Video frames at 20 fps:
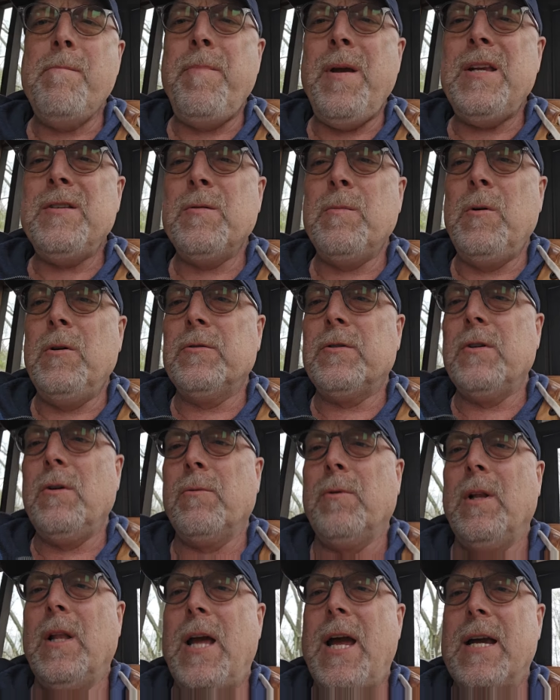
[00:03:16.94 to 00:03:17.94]
Baseball's so
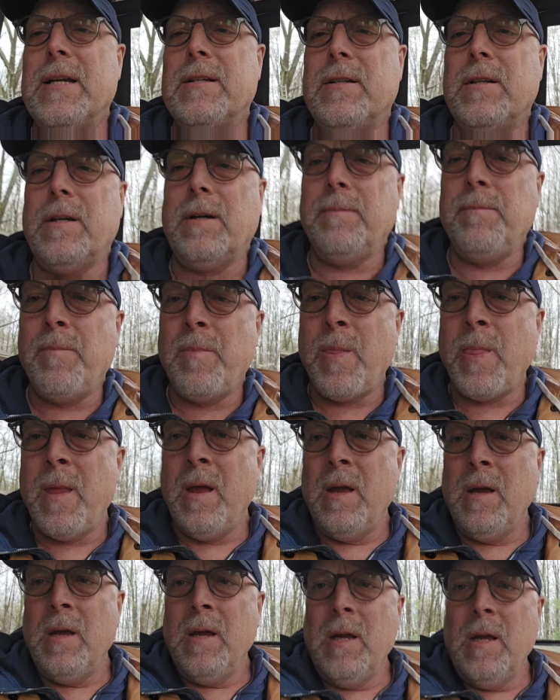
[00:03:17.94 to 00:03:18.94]
relaxing,
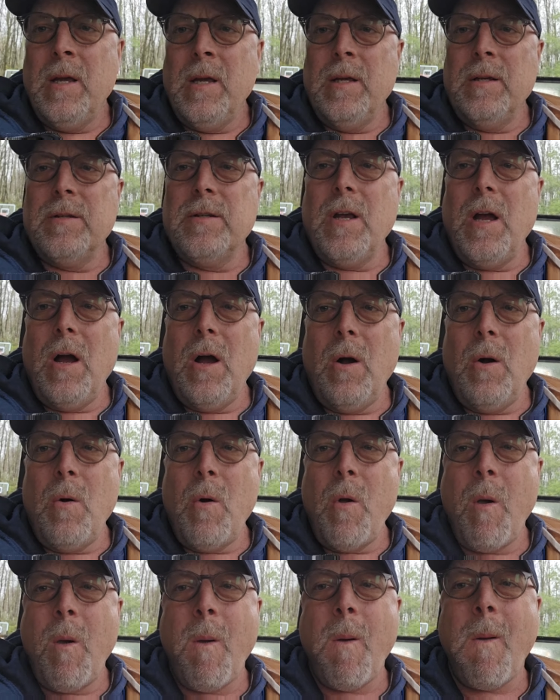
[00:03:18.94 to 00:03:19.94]
so